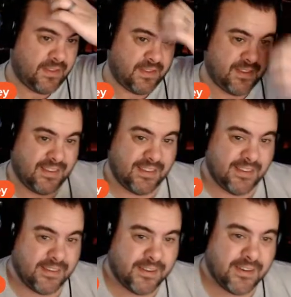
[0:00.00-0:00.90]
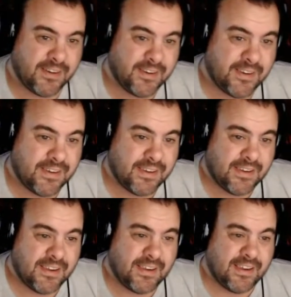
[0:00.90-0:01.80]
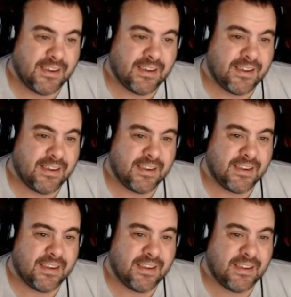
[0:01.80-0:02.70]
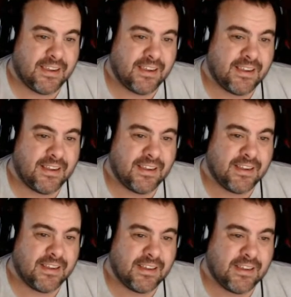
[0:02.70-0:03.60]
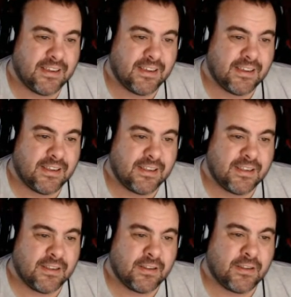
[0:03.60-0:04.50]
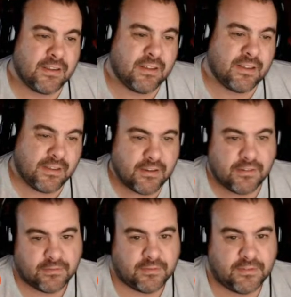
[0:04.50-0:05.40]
(silent)